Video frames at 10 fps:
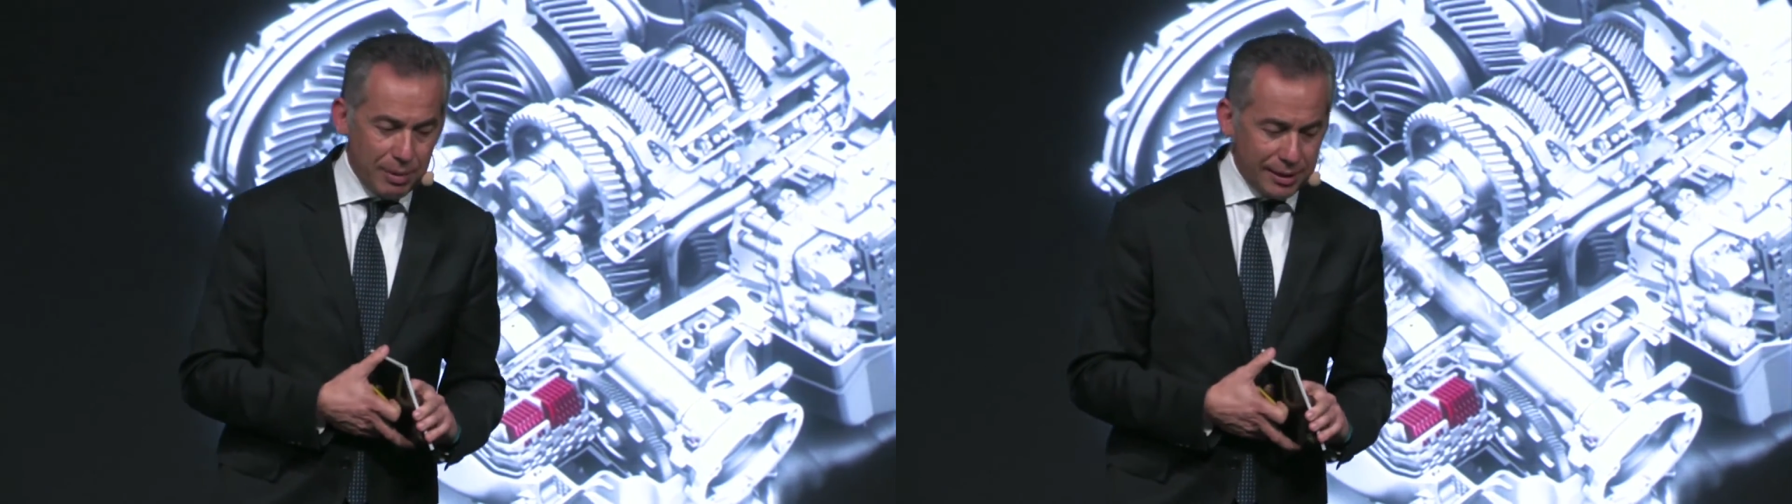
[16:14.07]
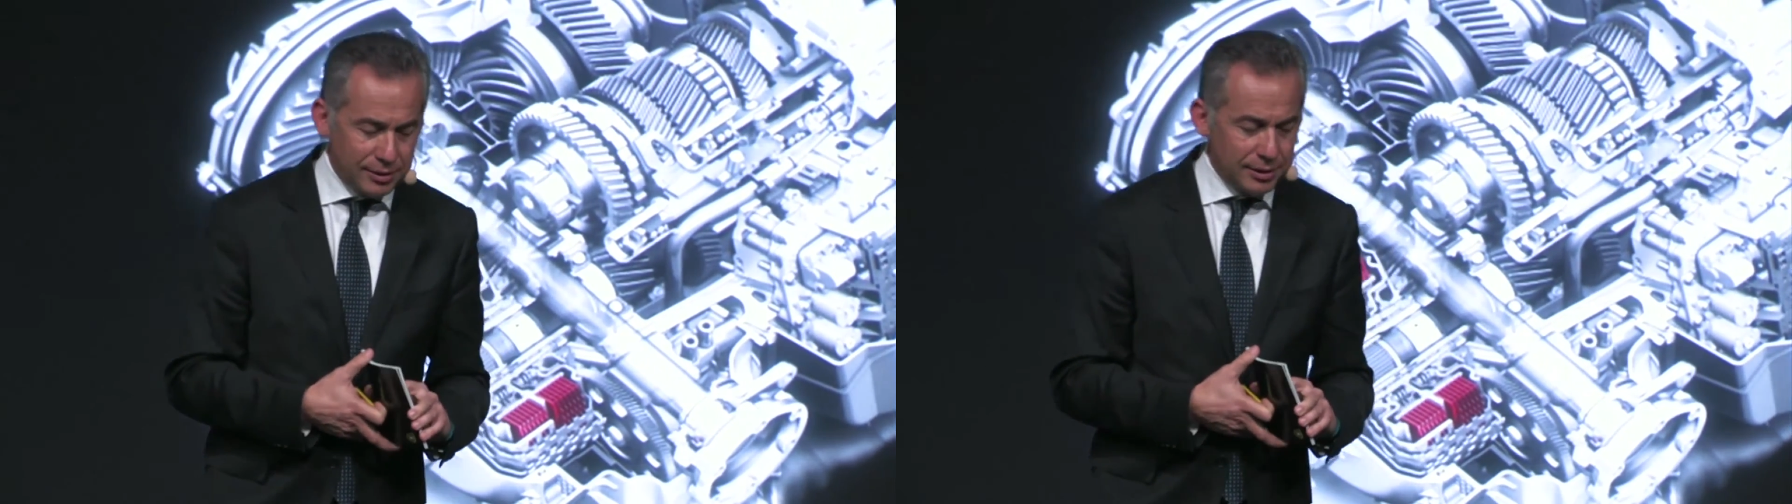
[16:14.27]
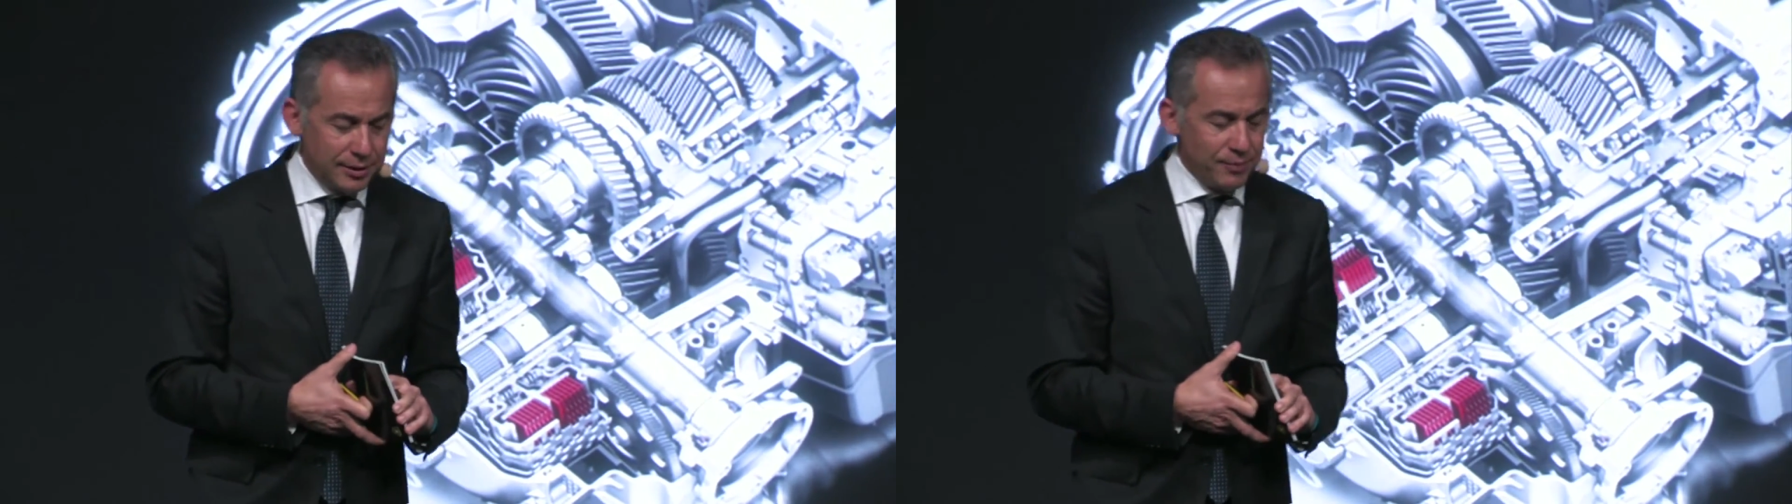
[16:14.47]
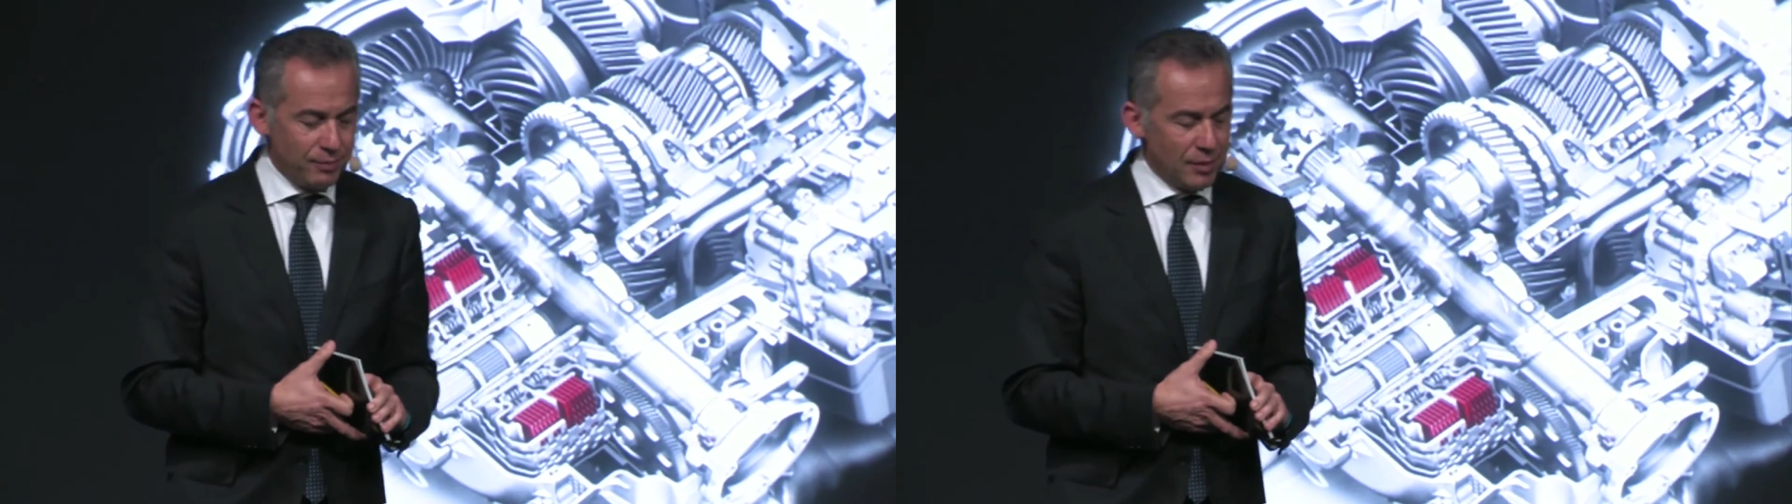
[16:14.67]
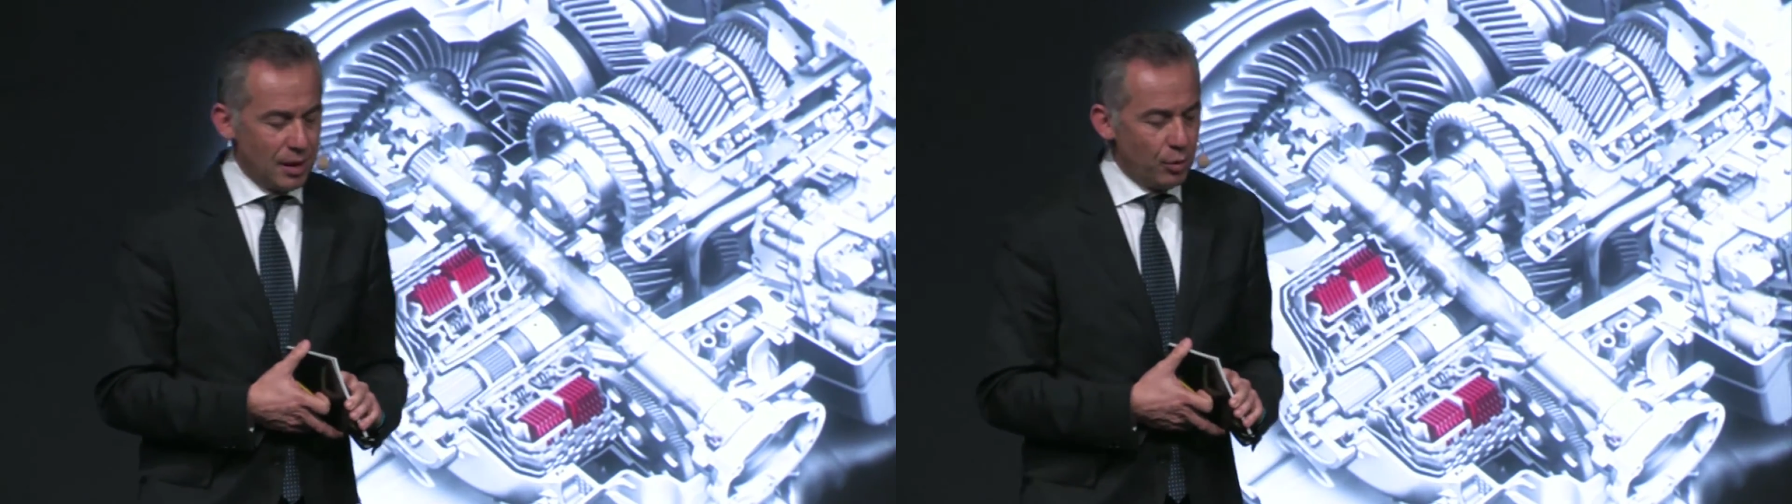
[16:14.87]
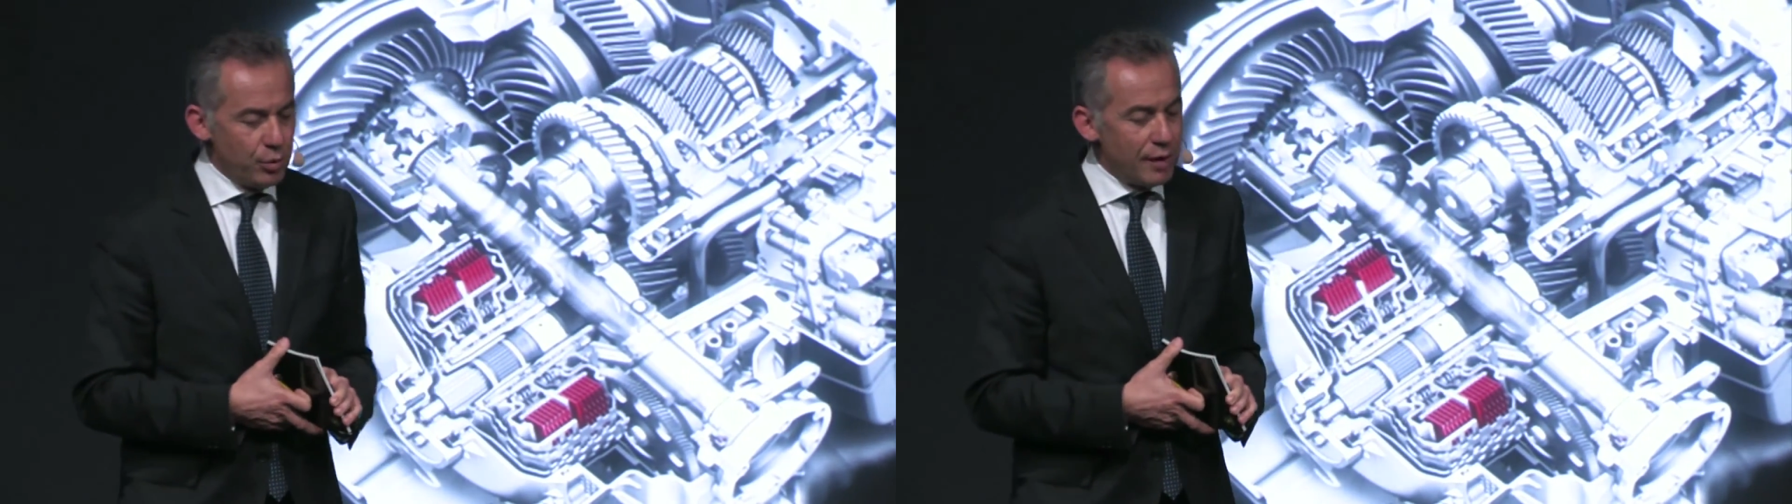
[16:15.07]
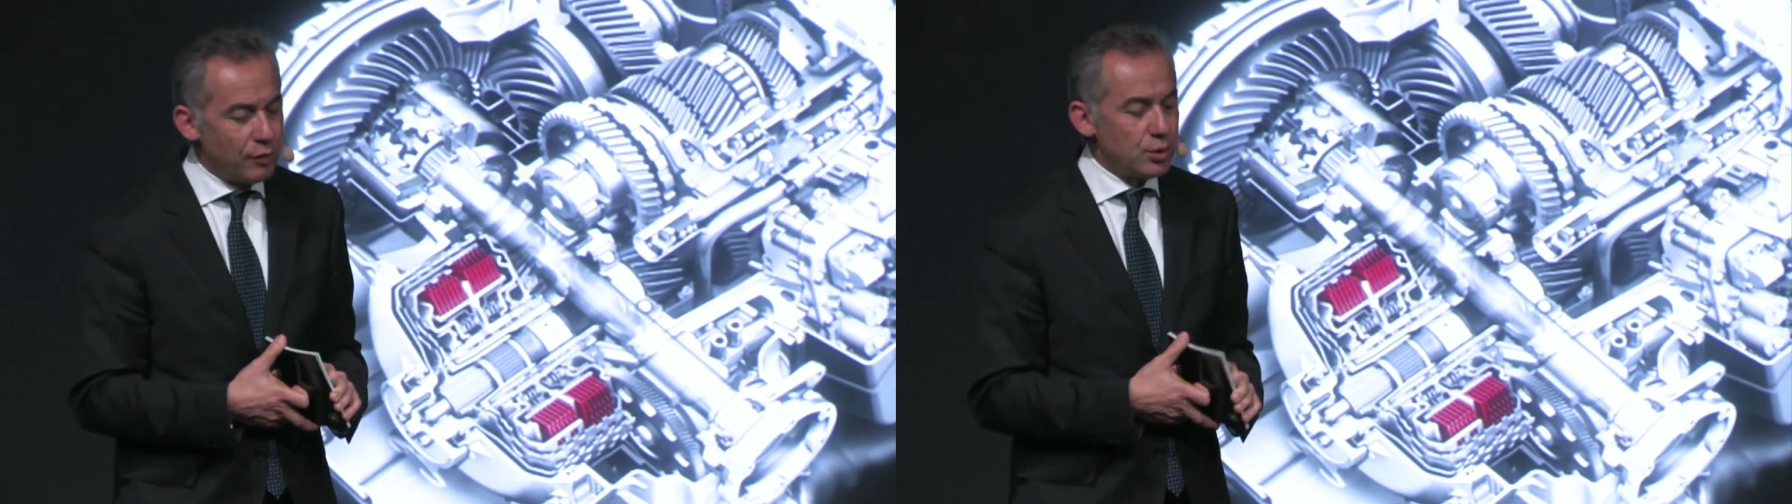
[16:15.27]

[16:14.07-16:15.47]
But we have